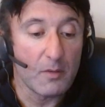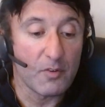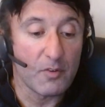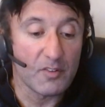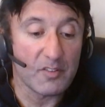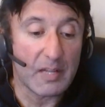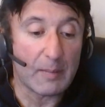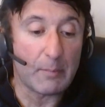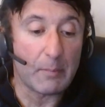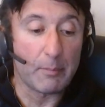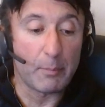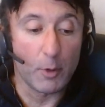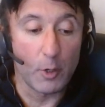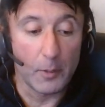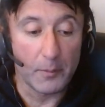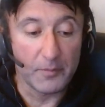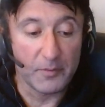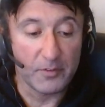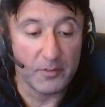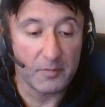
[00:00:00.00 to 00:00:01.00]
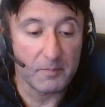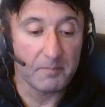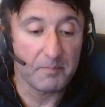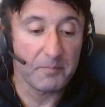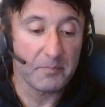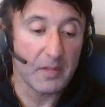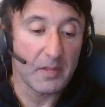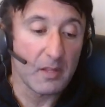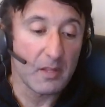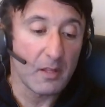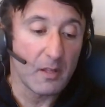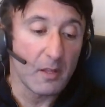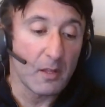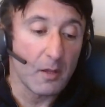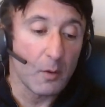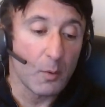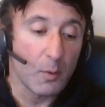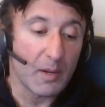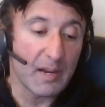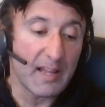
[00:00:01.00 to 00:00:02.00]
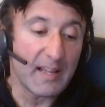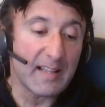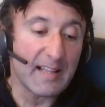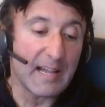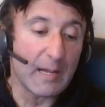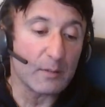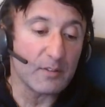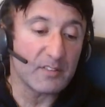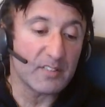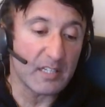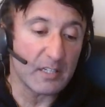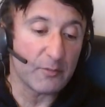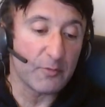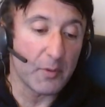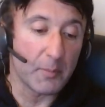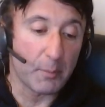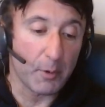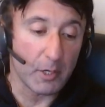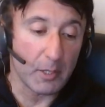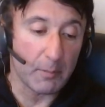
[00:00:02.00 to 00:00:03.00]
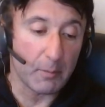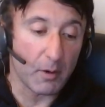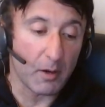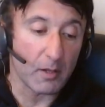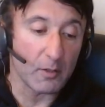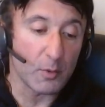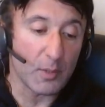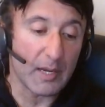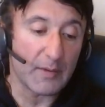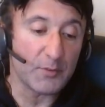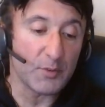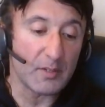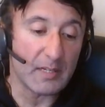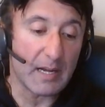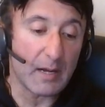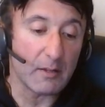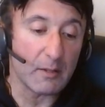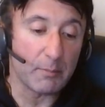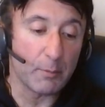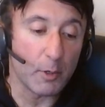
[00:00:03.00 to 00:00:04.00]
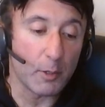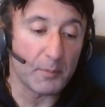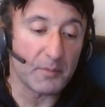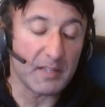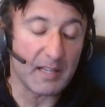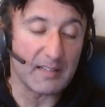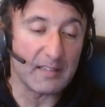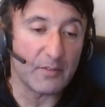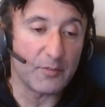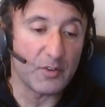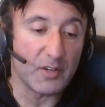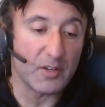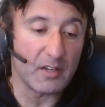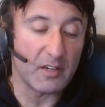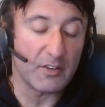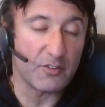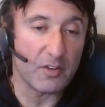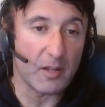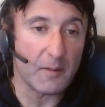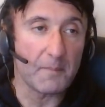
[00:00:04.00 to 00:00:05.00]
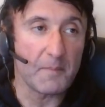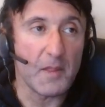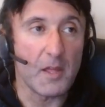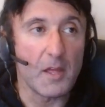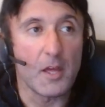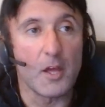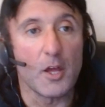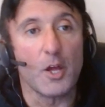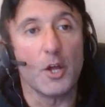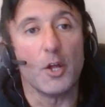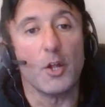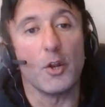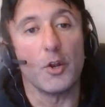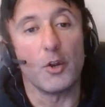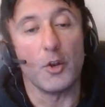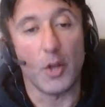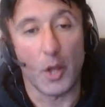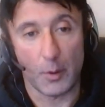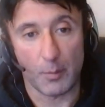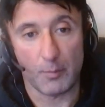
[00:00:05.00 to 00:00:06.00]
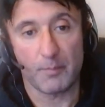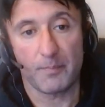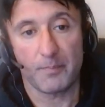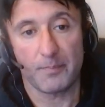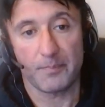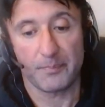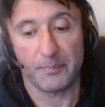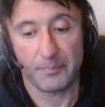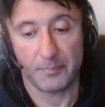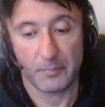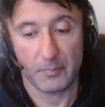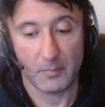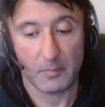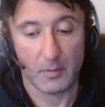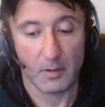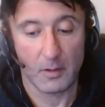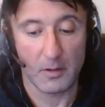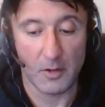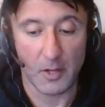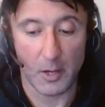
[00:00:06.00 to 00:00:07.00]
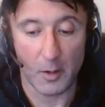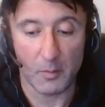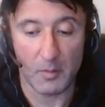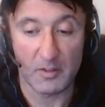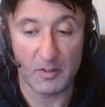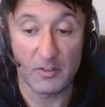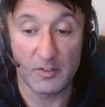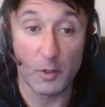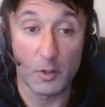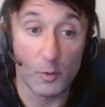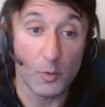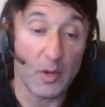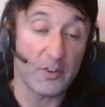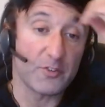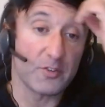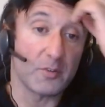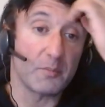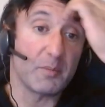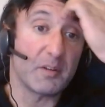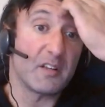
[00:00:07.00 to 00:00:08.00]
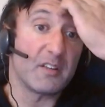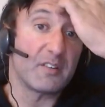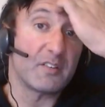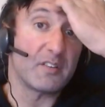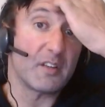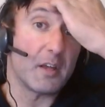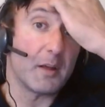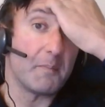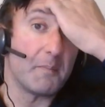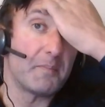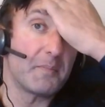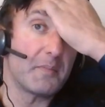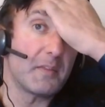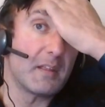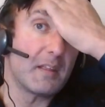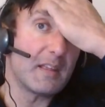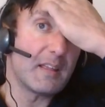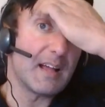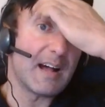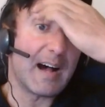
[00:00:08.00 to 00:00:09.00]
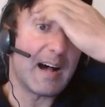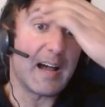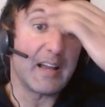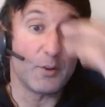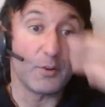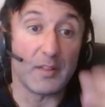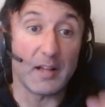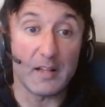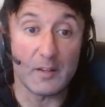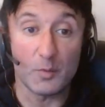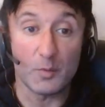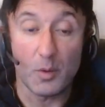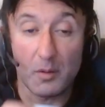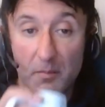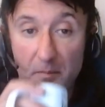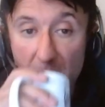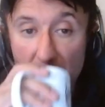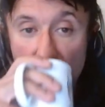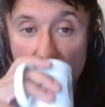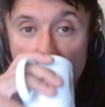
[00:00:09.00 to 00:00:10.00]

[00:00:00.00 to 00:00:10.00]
For example, pull-ups. When I count sets for a body part, do I have to account the pull-ups that I did for conditioning? No. No. It's a good question because I do that as well.